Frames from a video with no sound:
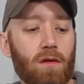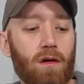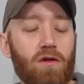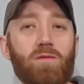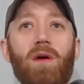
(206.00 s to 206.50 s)

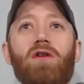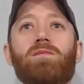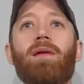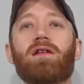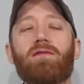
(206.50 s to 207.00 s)
This beer is
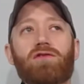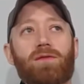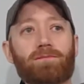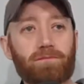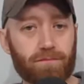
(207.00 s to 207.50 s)
magnificent.
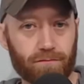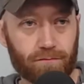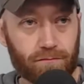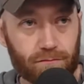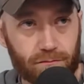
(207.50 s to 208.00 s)

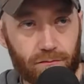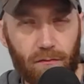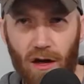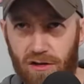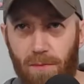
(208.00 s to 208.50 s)

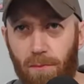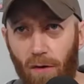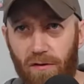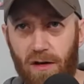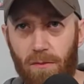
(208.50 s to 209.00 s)
And it's the
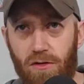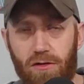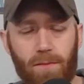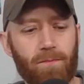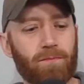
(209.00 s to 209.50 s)
perfect temperature,
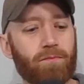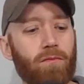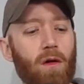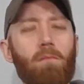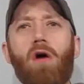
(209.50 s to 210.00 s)
too.
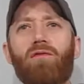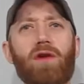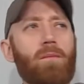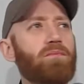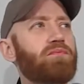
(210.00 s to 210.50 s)
Mouthfeel,
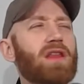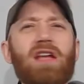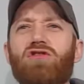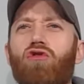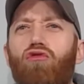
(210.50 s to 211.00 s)

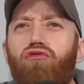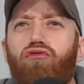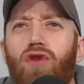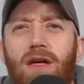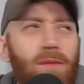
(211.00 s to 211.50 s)
it's
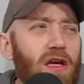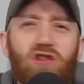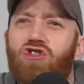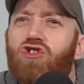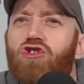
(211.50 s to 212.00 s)
creamy,
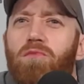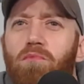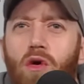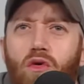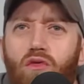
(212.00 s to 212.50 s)
it's
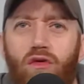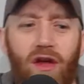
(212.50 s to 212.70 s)
smooth.